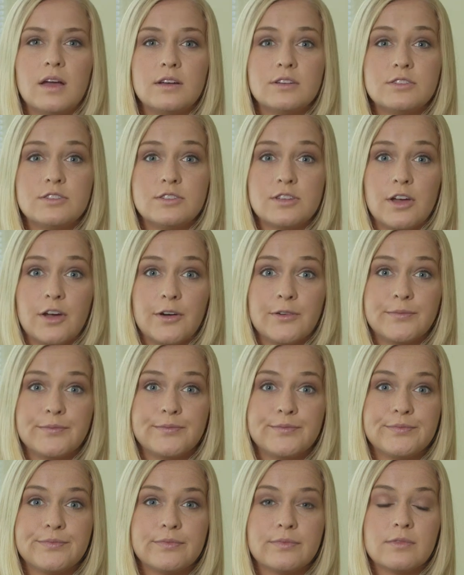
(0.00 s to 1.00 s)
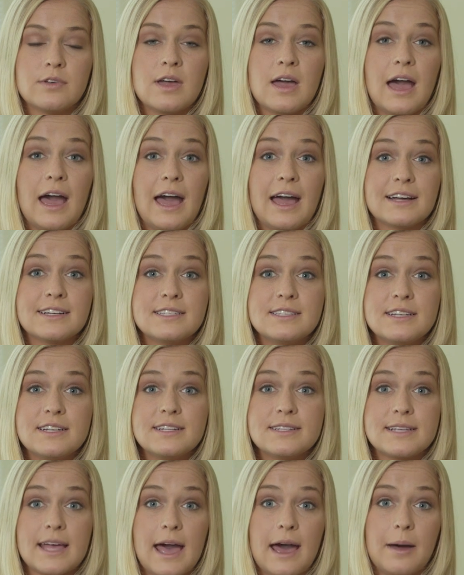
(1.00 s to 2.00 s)
So,
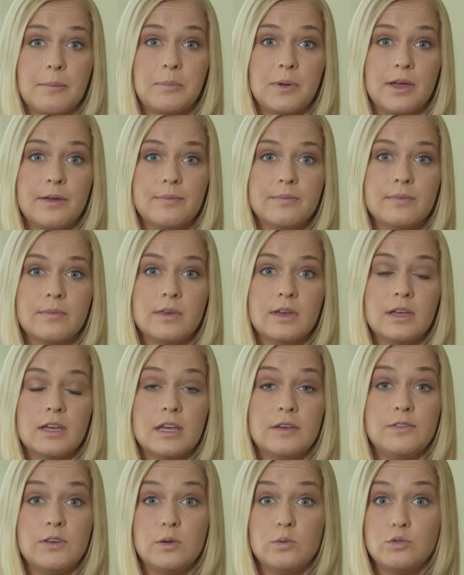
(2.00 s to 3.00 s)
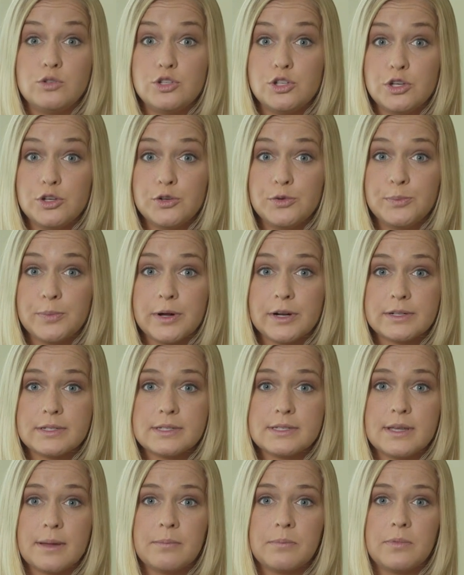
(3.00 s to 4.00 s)
accidents happen. If you do burn
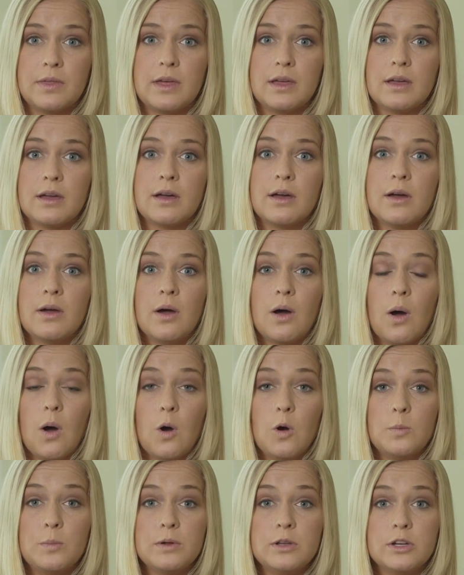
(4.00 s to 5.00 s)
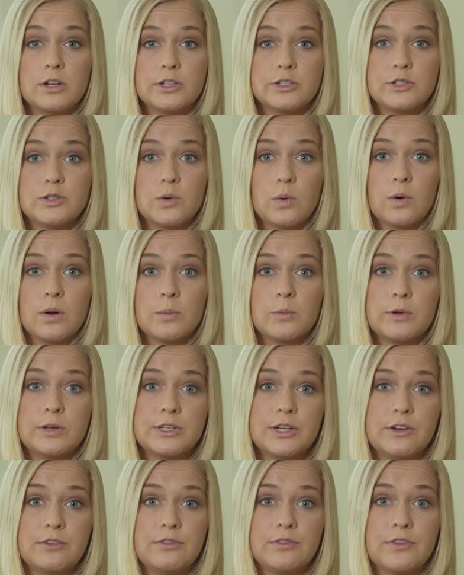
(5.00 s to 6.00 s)
something, open your dorm
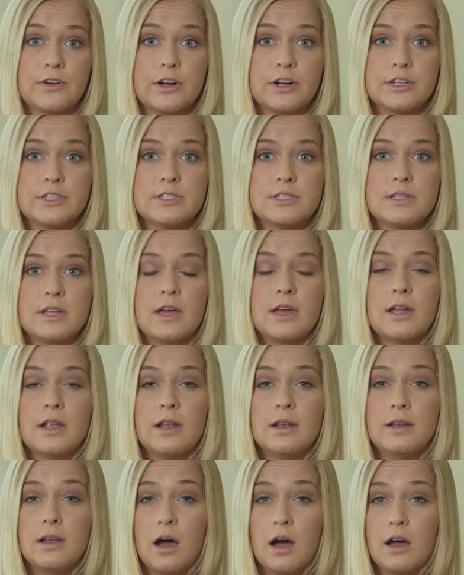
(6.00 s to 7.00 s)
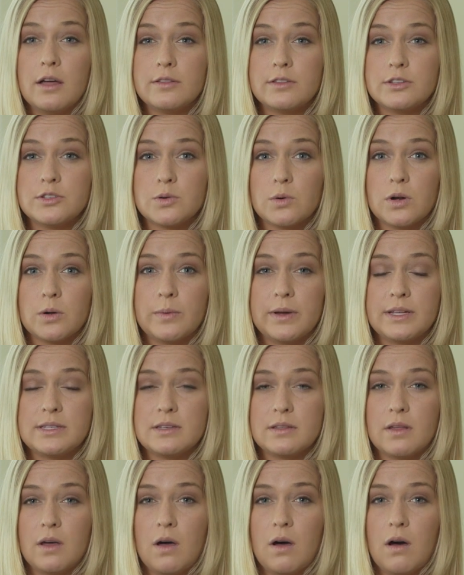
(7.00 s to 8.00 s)
window first, not the doorway
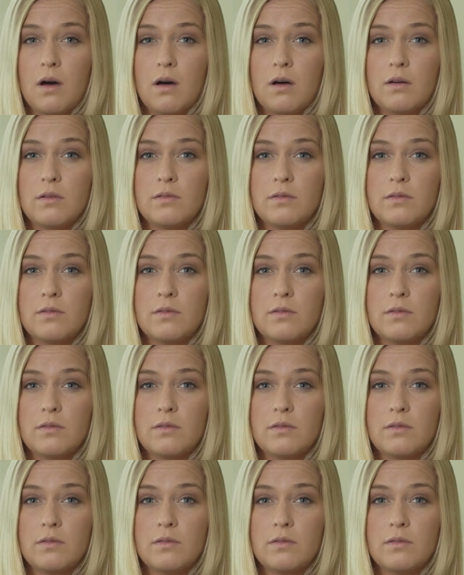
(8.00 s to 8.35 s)
to the hall.